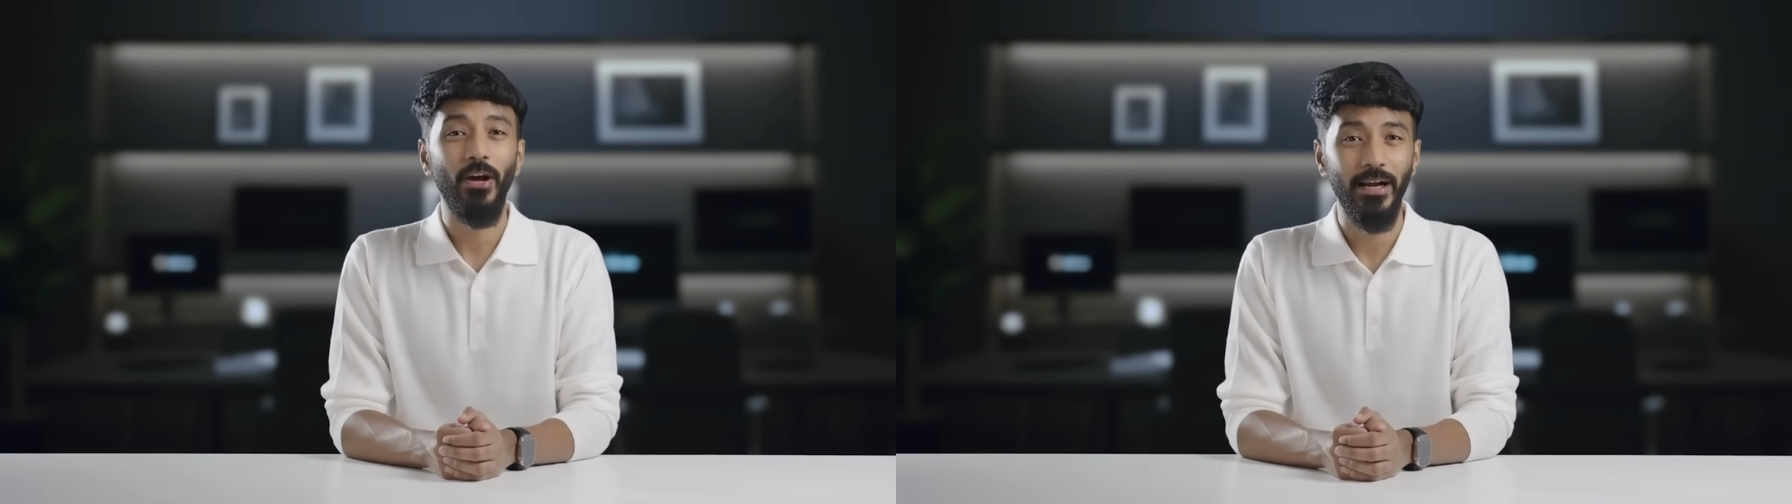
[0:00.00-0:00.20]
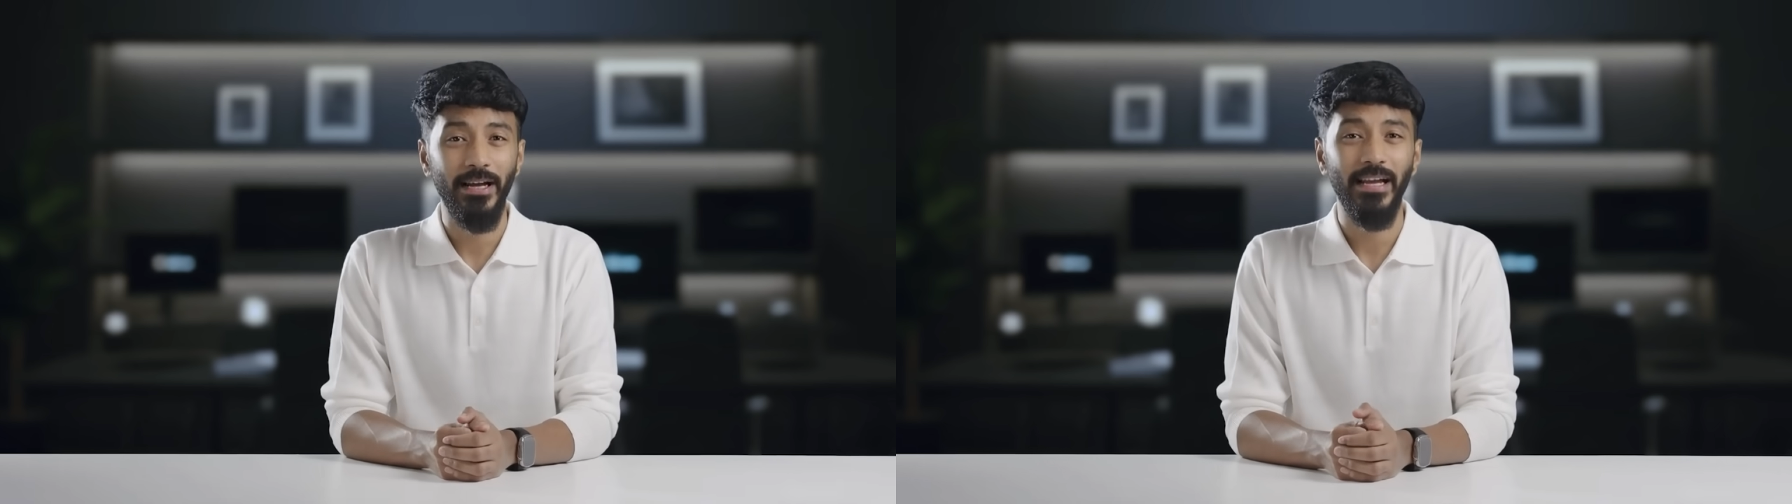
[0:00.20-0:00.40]

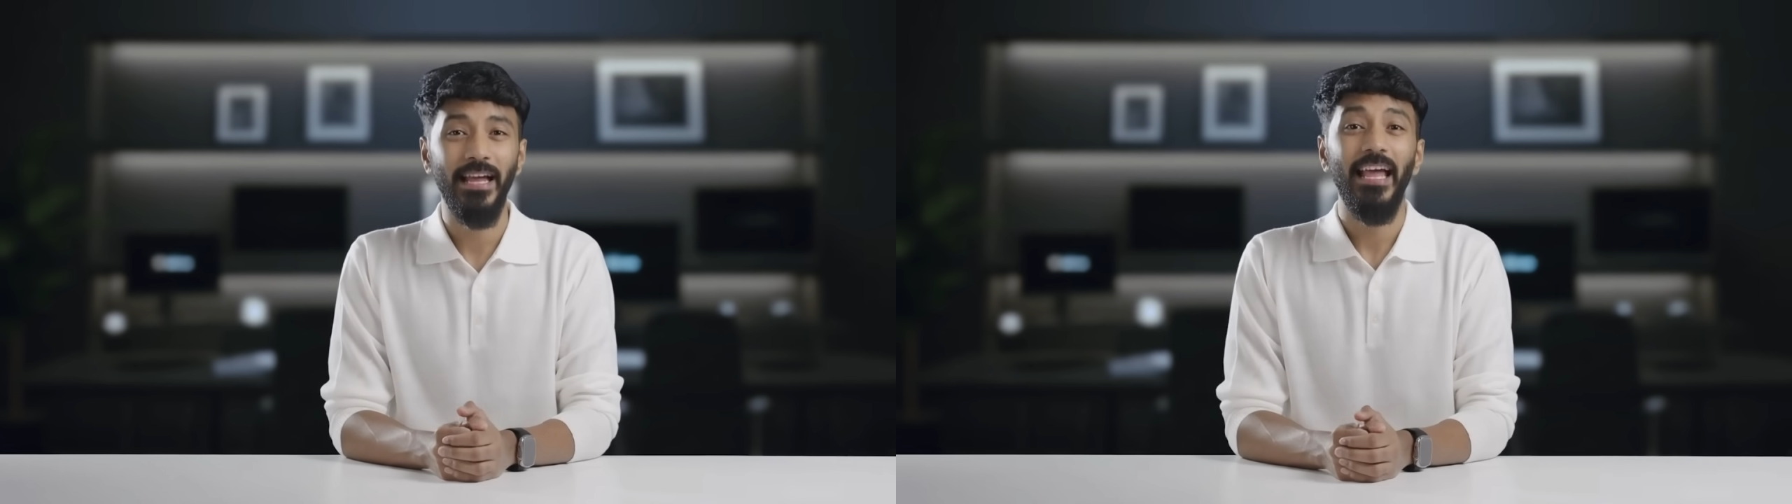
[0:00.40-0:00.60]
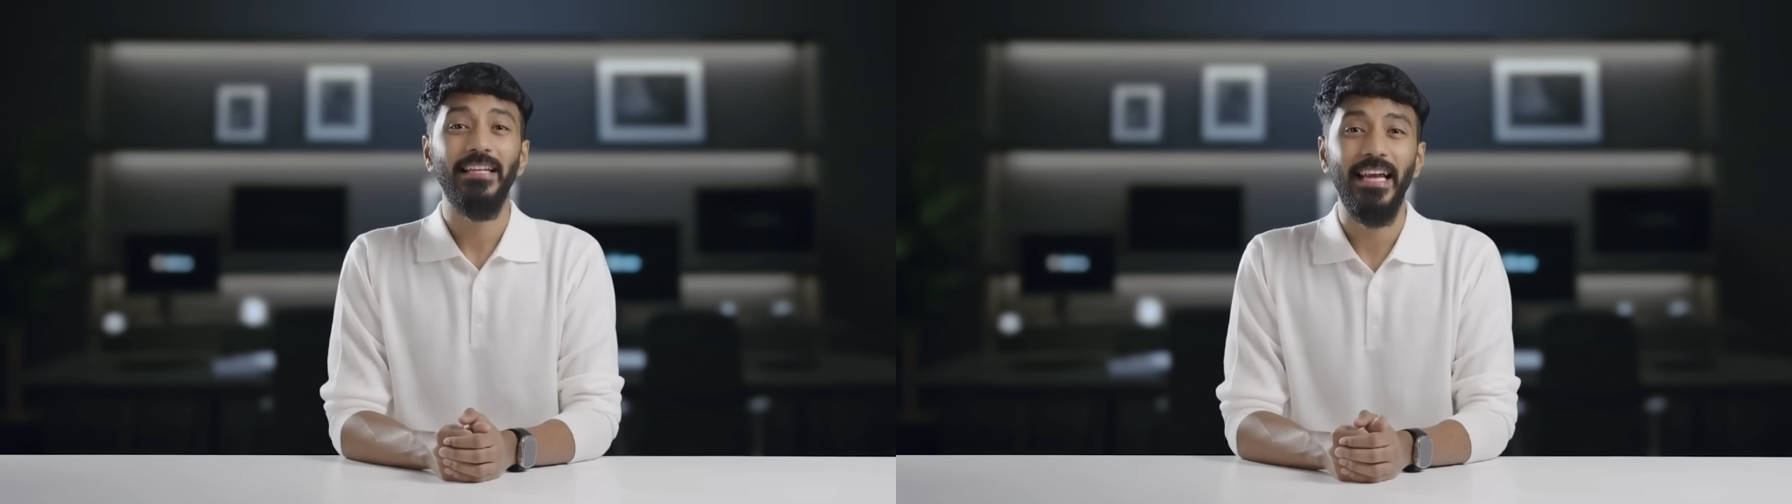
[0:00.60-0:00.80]
learning
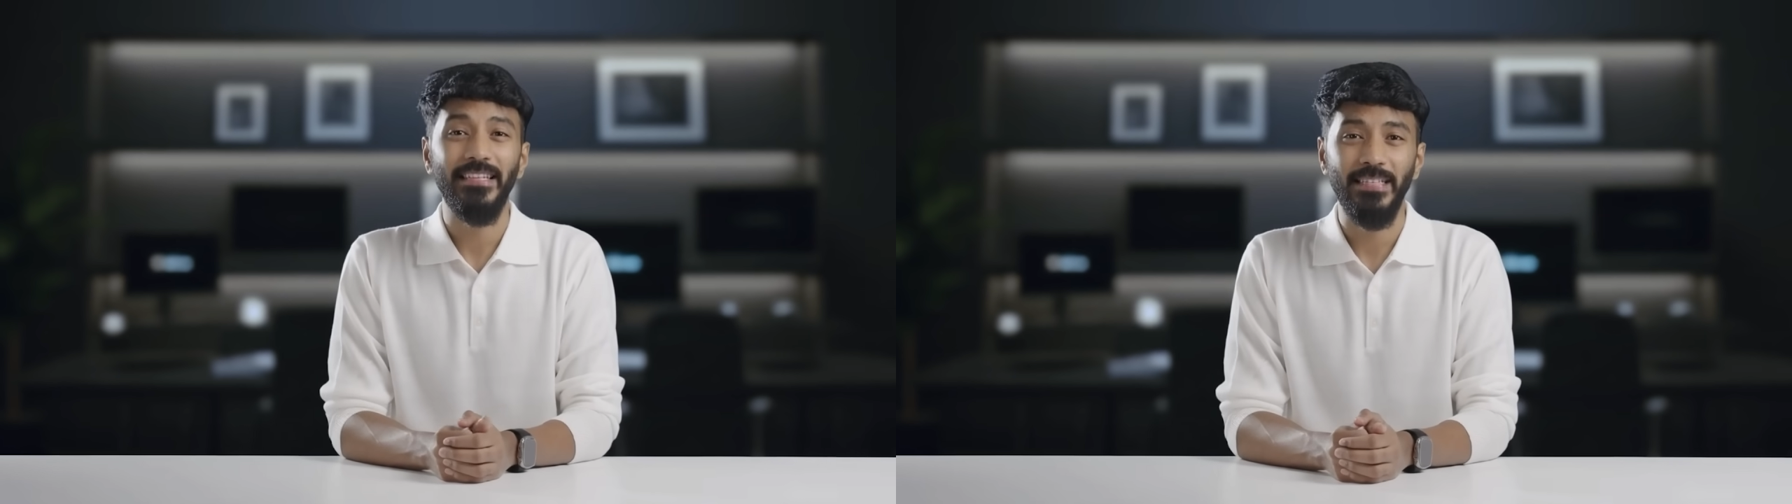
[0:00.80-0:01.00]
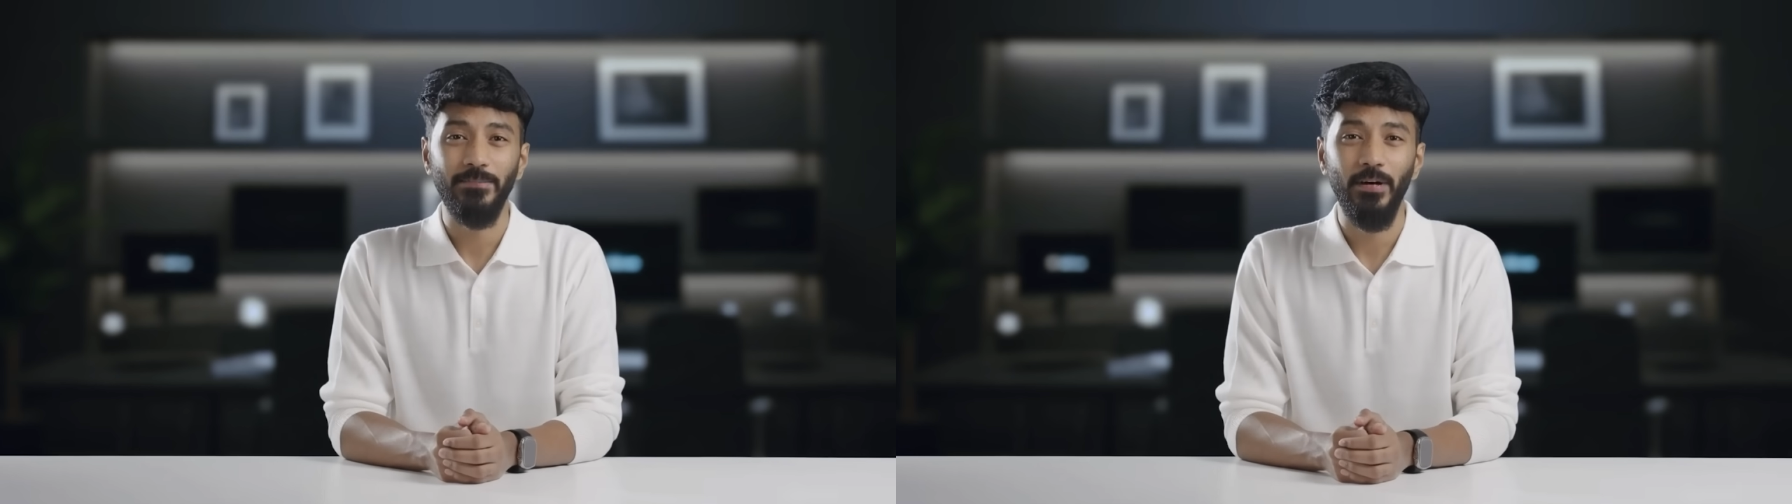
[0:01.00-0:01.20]
is
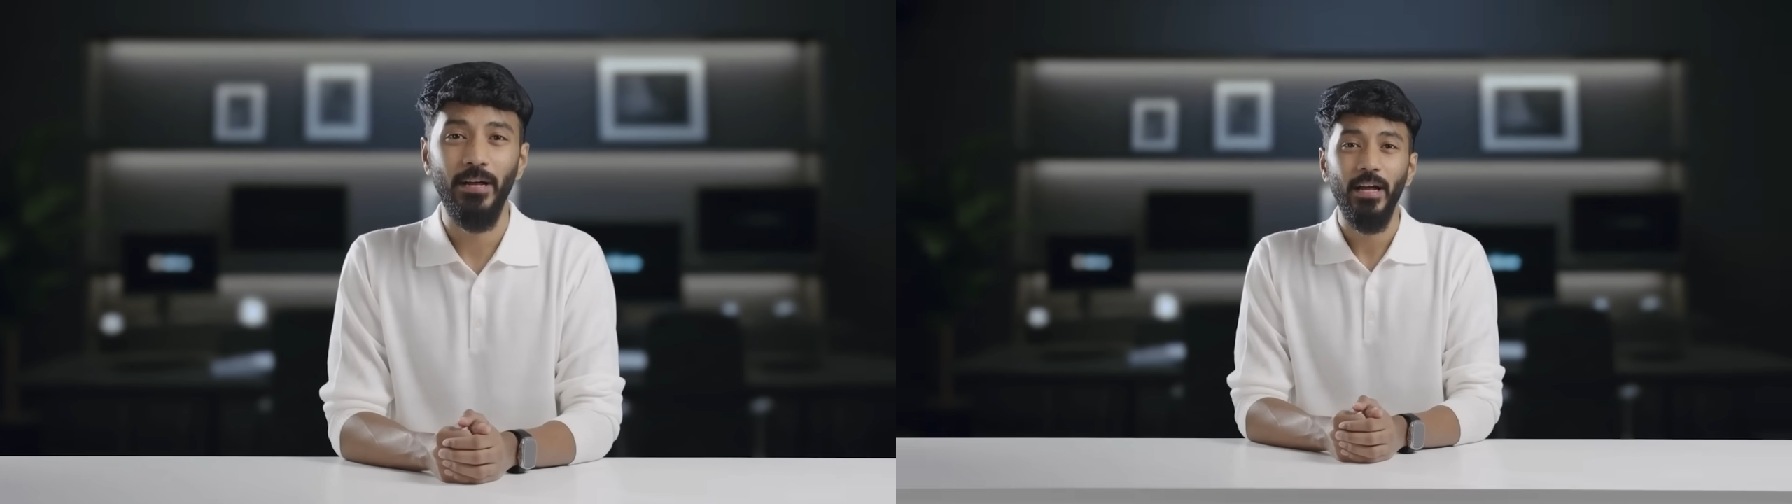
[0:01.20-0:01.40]
accessible.